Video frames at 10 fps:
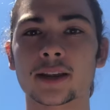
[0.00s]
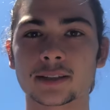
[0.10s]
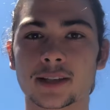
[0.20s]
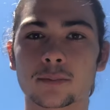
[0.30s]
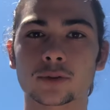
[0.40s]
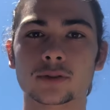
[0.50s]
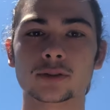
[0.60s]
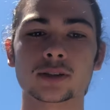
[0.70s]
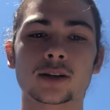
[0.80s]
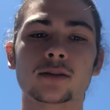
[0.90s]
and
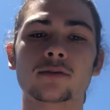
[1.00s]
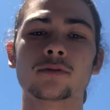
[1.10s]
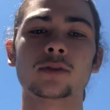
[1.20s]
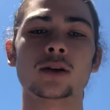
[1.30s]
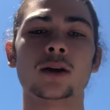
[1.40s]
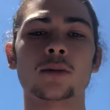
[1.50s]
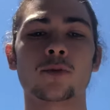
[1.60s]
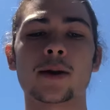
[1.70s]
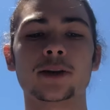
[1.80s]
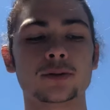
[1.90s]
examples of
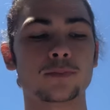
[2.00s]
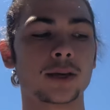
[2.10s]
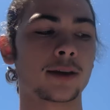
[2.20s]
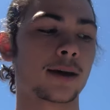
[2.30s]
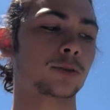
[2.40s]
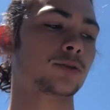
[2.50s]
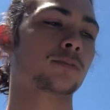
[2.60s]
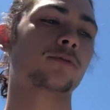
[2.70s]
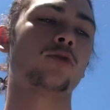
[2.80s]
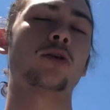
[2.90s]
primates being able to
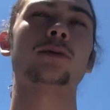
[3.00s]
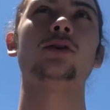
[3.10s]
perform